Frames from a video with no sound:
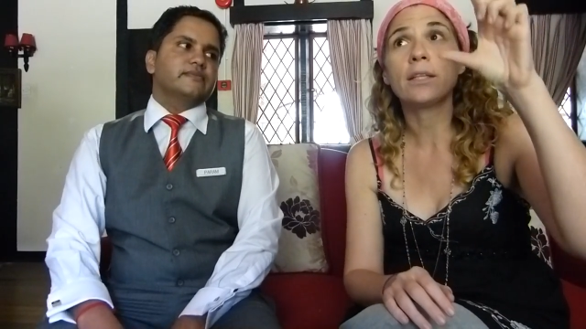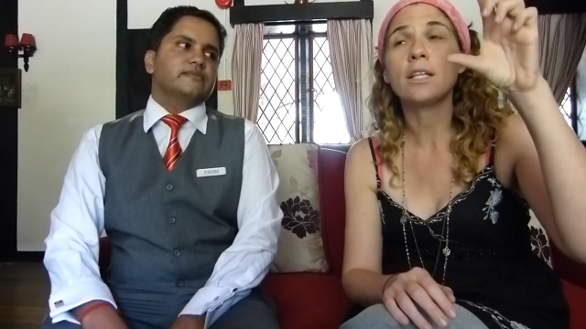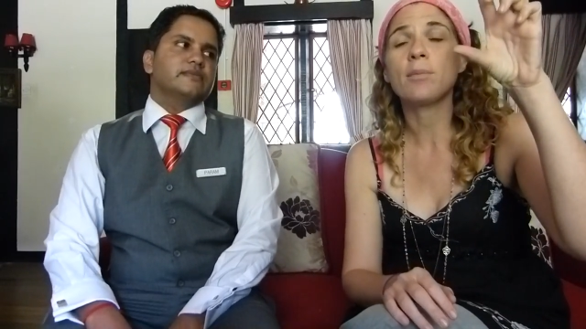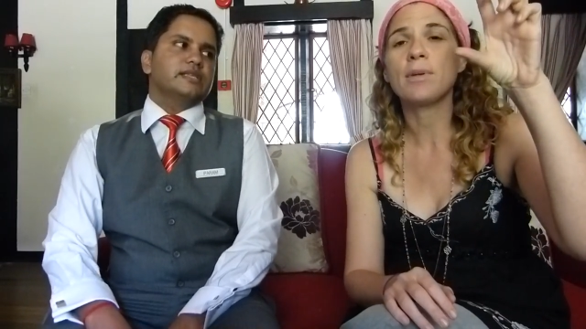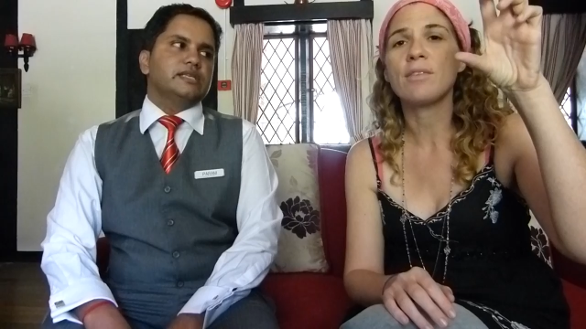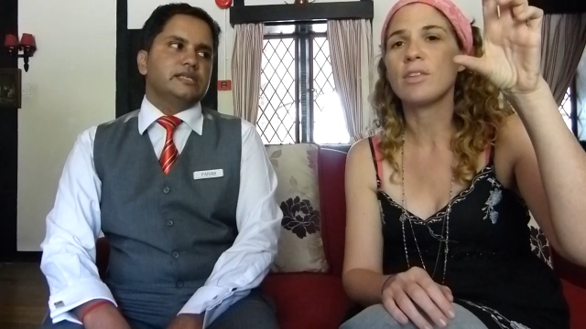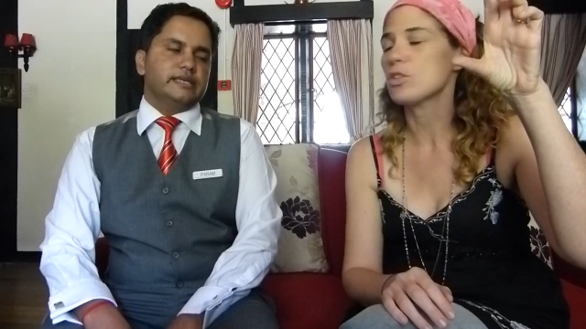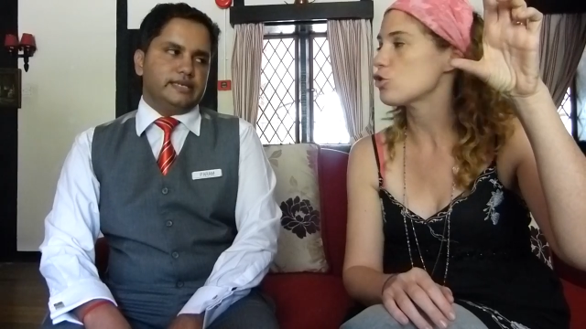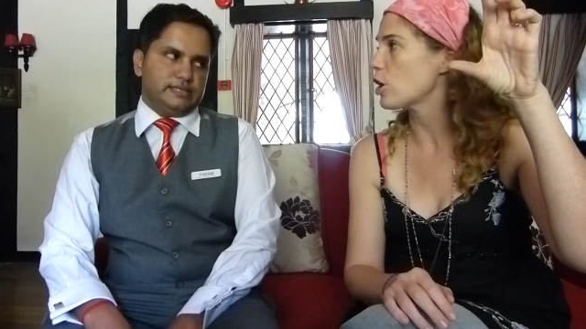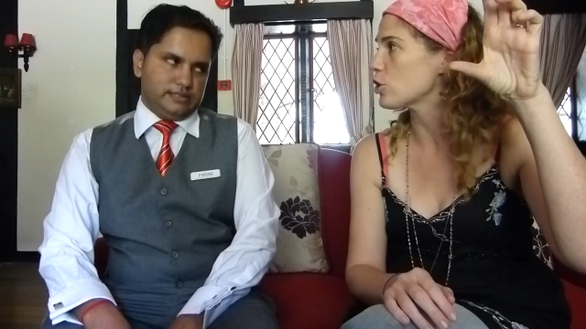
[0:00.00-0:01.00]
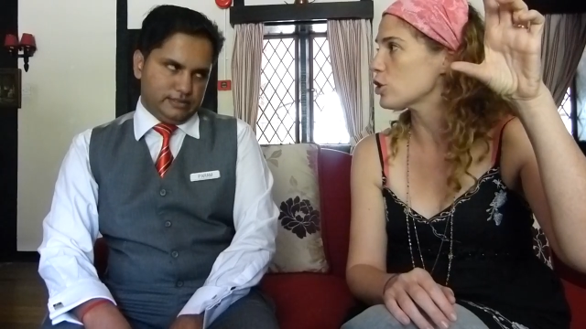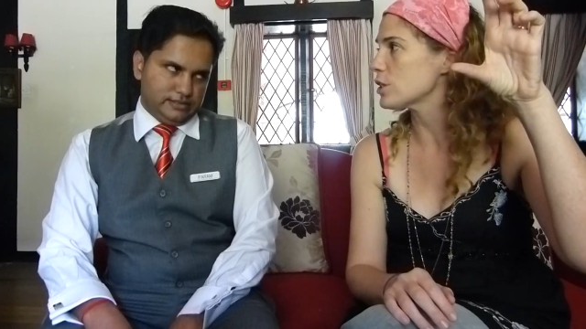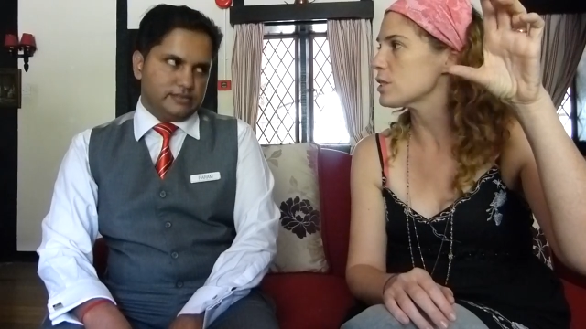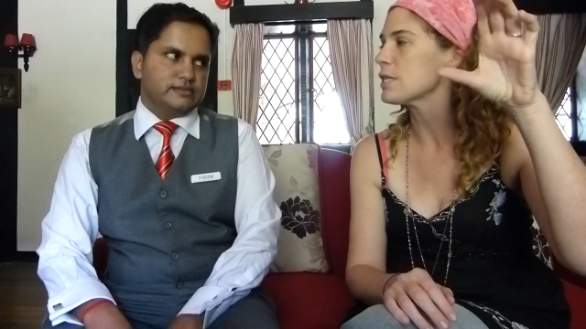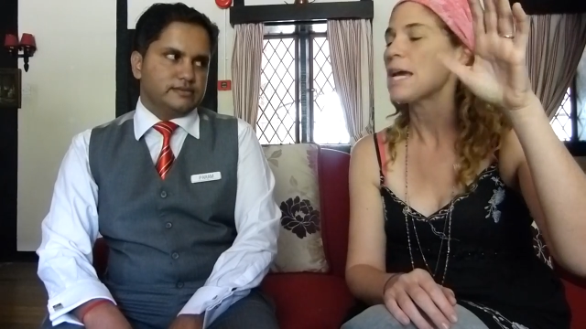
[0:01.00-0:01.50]
Speaker 1: a little bit of the yes.
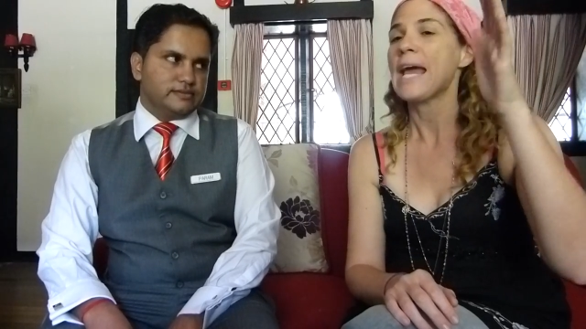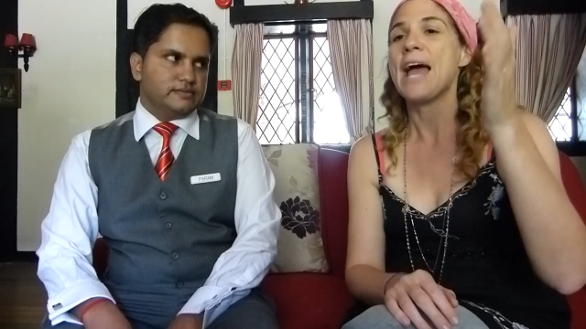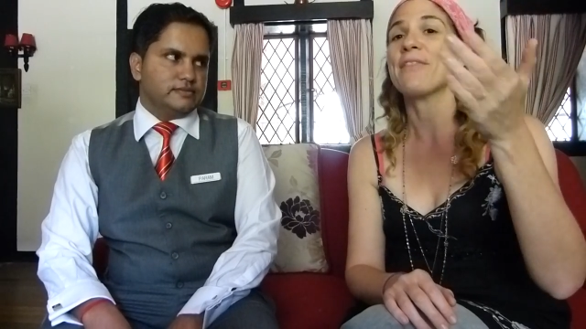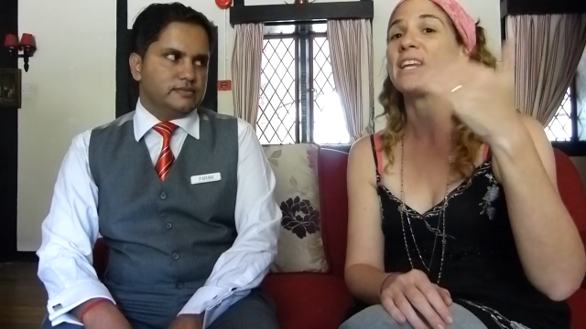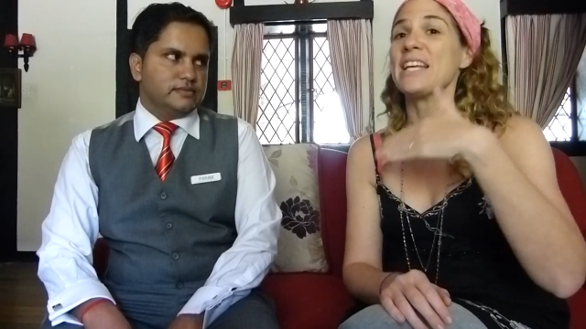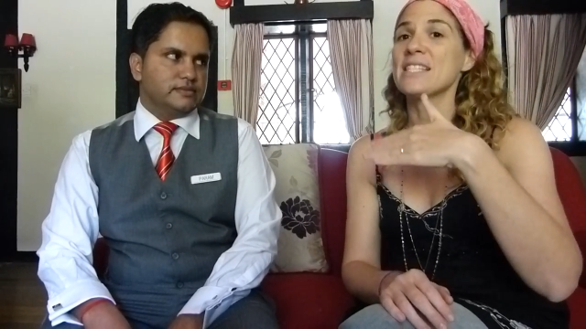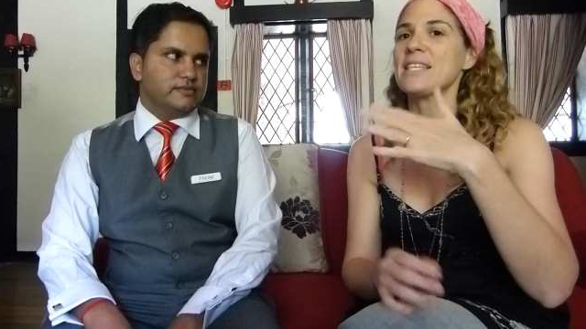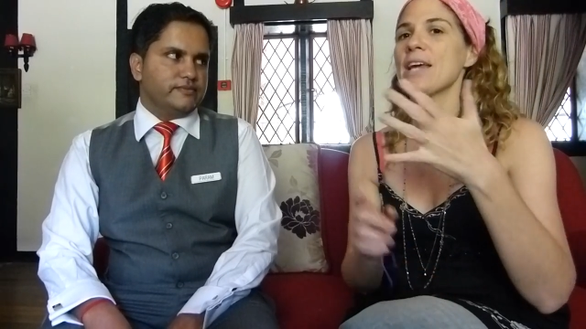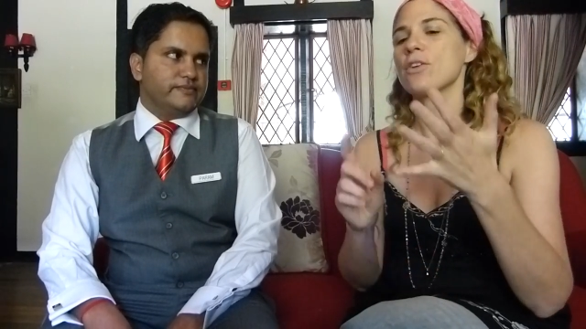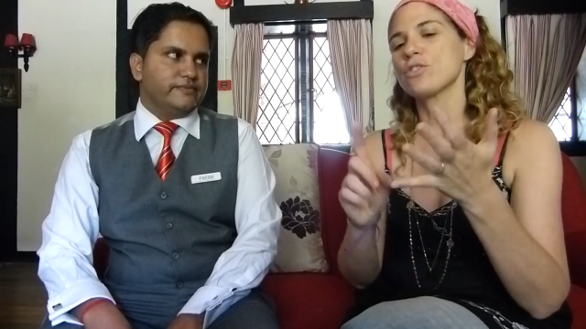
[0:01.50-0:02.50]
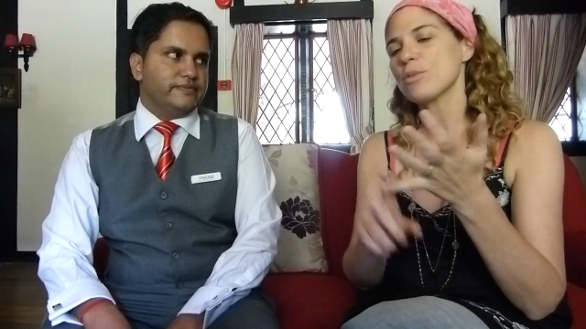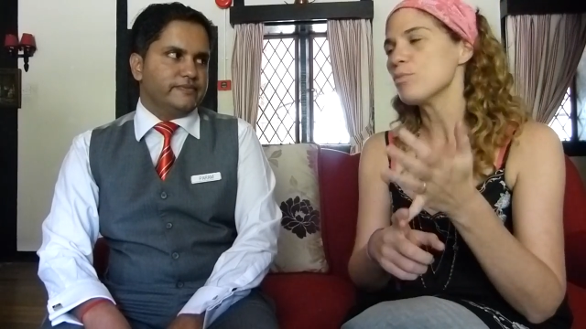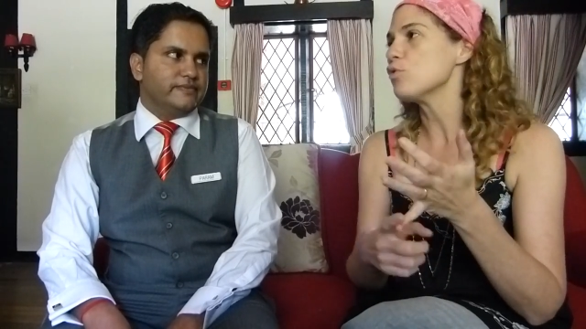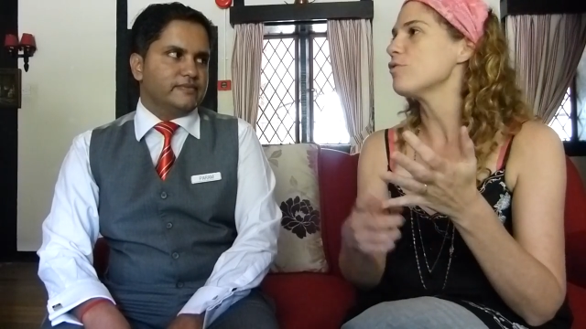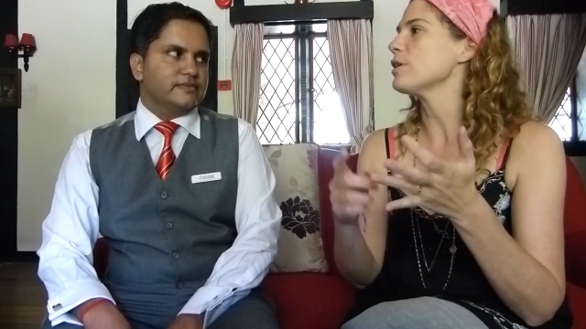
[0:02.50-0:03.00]
instructions, and then inside there's a
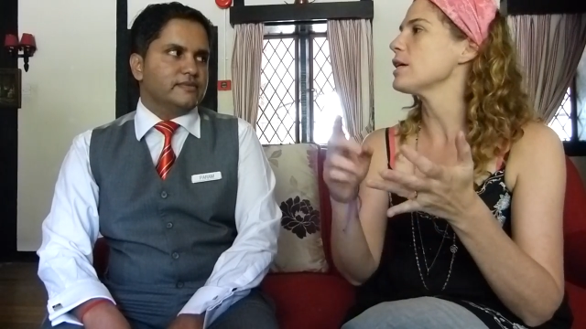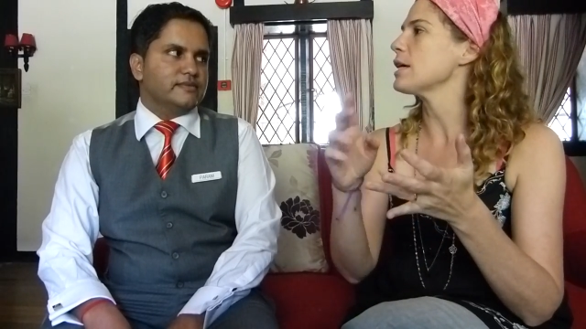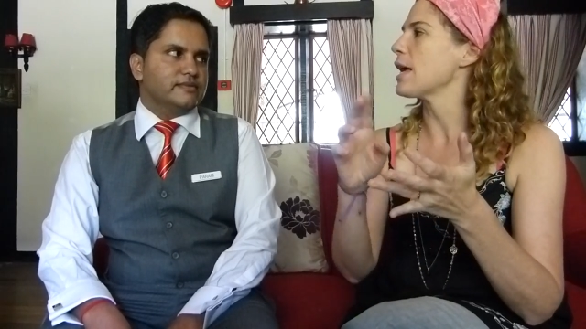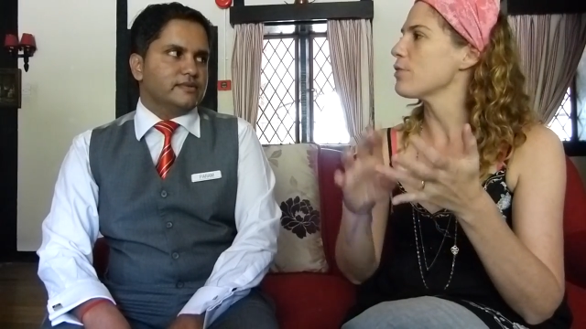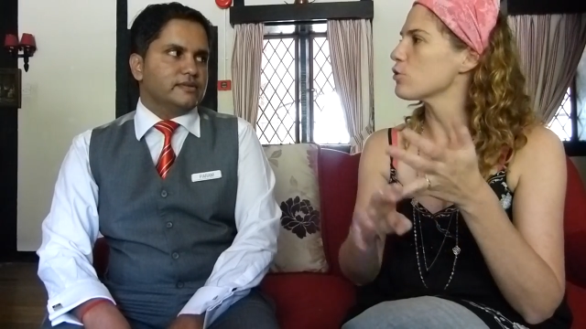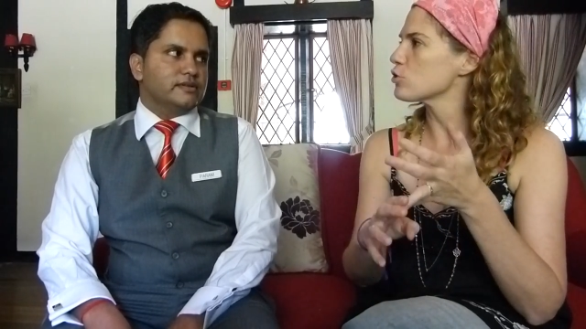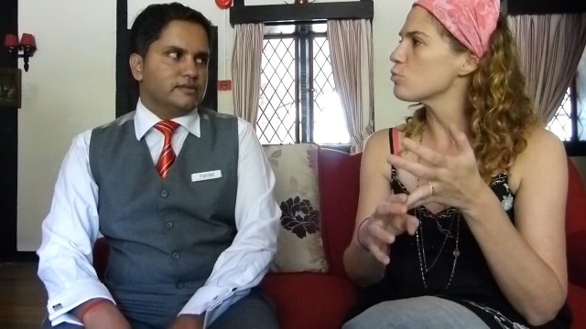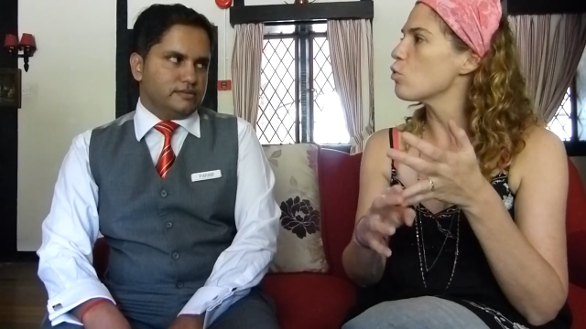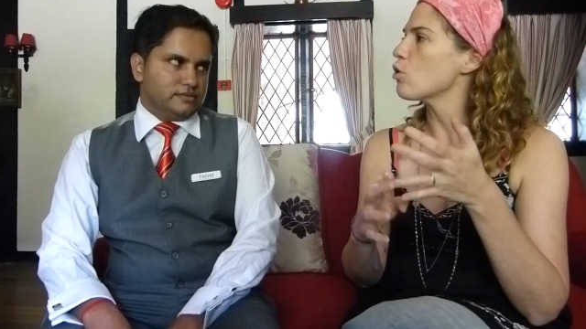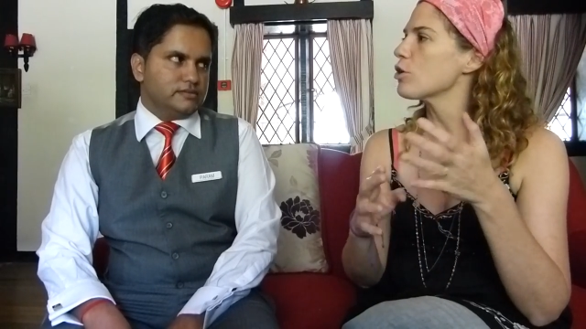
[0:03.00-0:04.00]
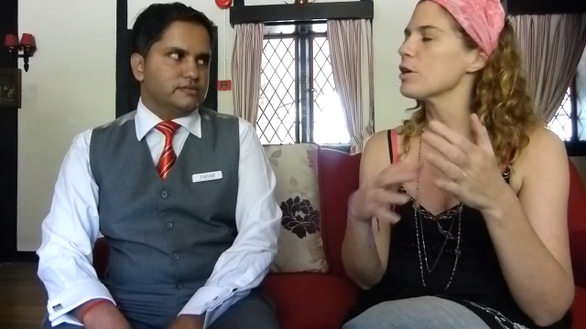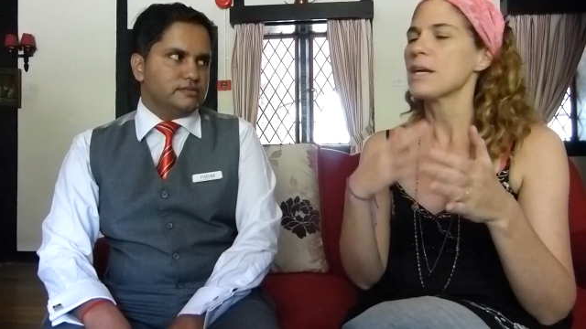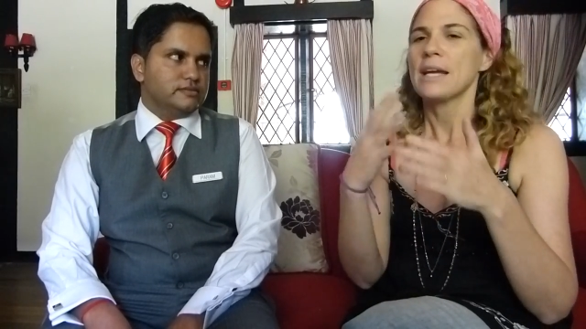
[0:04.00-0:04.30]
movie and there's more.